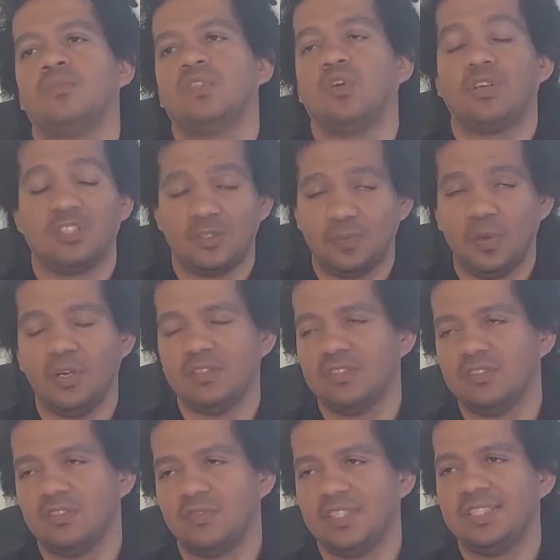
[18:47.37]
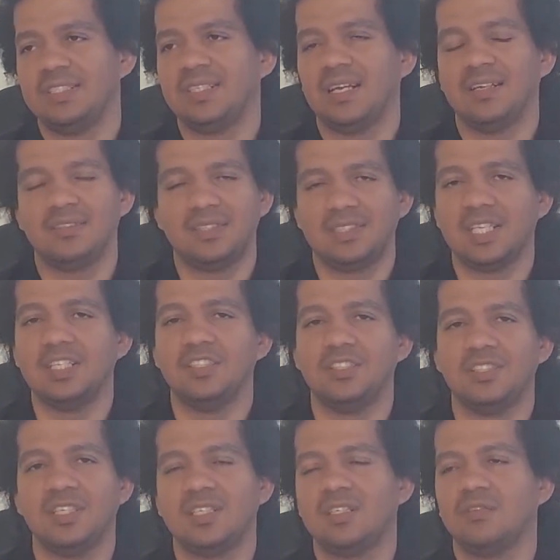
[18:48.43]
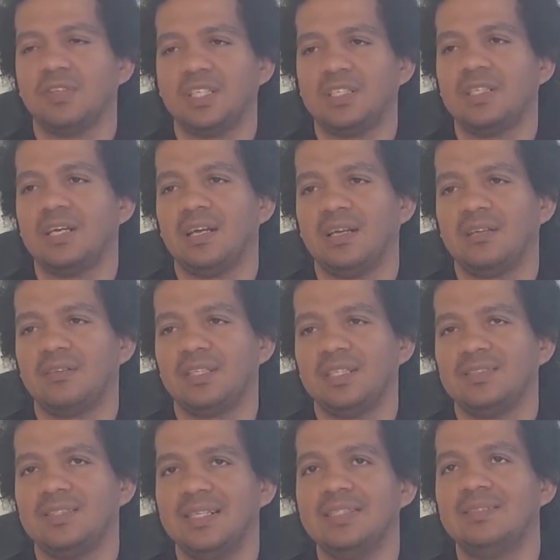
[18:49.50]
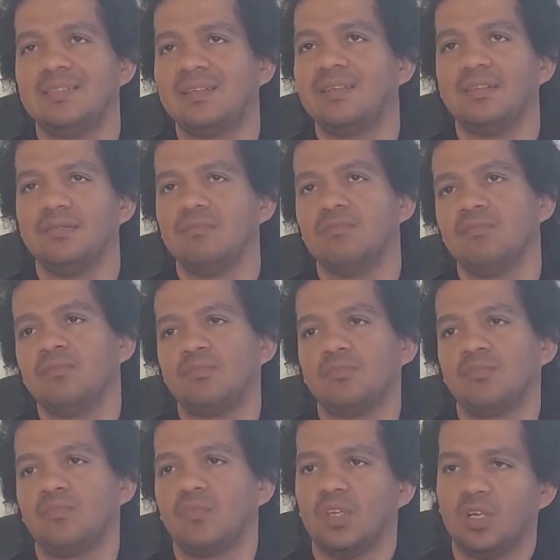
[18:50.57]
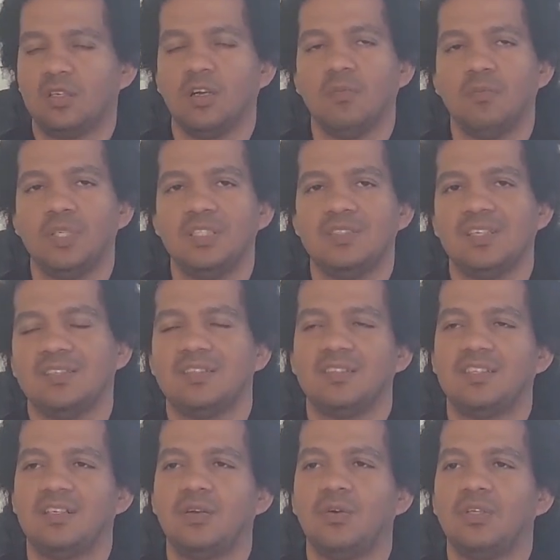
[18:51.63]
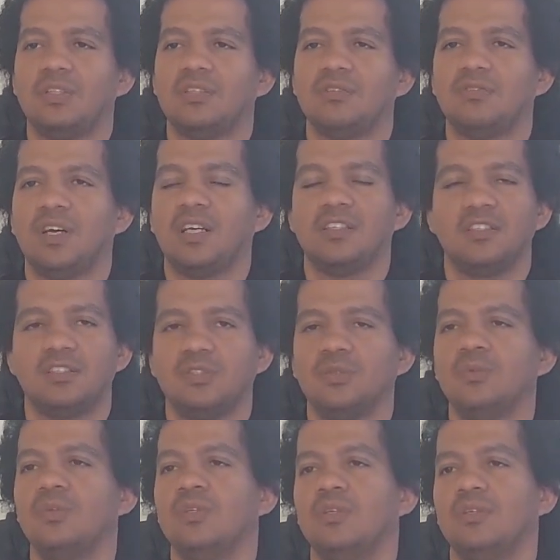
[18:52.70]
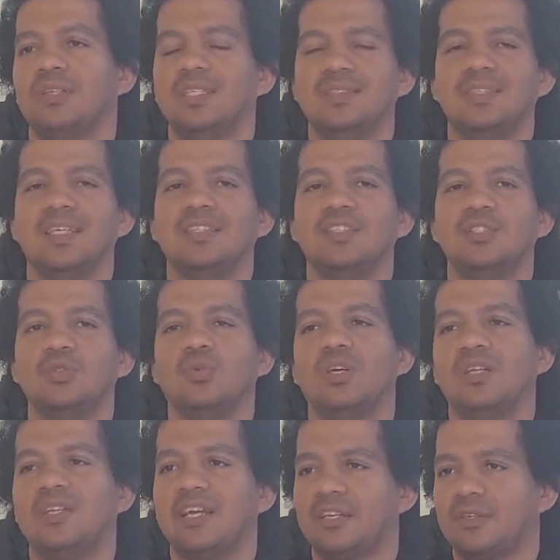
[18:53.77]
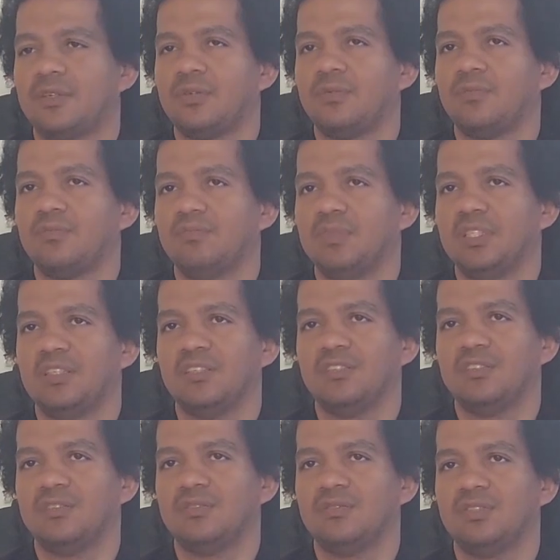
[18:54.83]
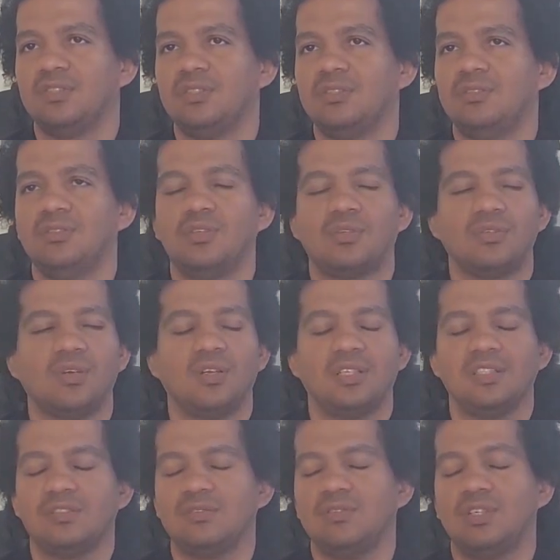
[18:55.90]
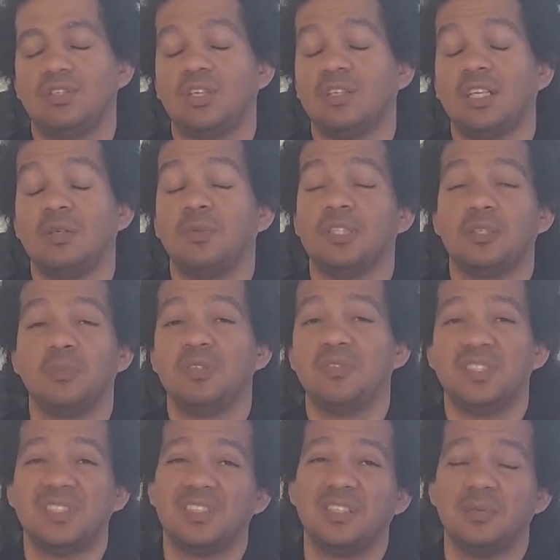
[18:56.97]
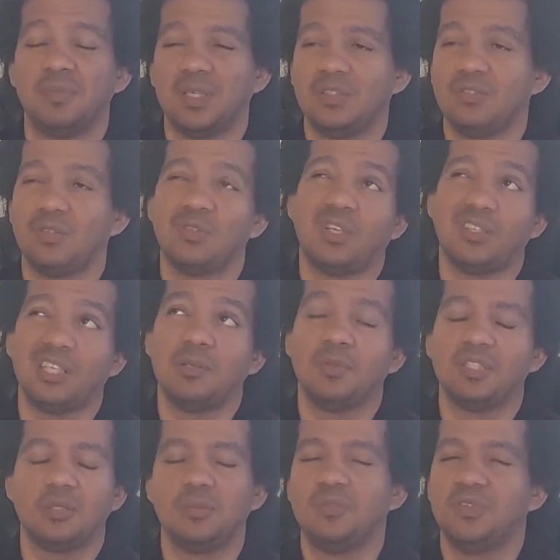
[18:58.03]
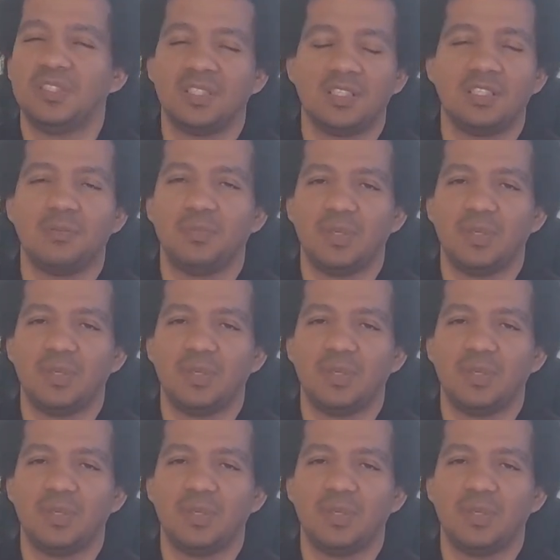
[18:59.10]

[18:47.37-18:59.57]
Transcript: correspondence of any kind stationery of any kind is literally a company says that they're going to fire you they send you a letter because you're not they're not able to be physically you're not able to be physically